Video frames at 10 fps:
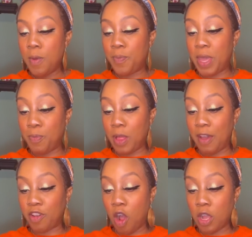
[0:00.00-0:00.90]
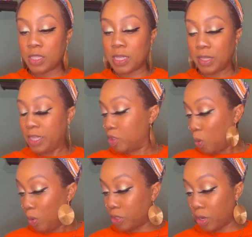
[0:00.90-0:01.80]
people have constantly
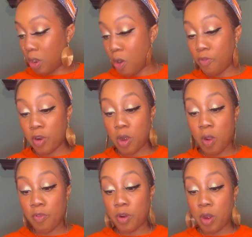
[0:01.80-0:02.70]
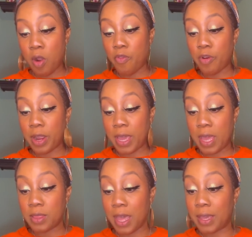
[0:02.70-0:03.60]
told her over and over and over
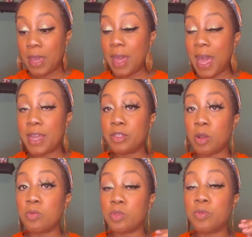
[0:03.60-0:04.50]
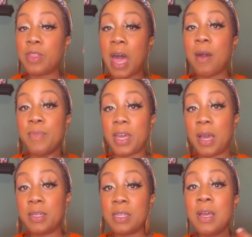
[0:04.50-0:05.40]
again, like, hey, don't do that
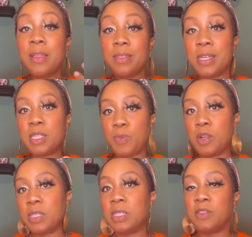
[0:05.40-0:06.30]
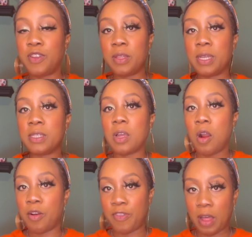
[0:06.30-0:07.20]
because this person's feelings
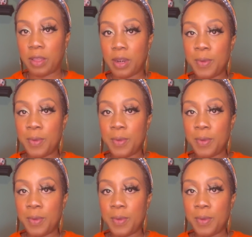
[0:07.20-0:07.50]
are valid.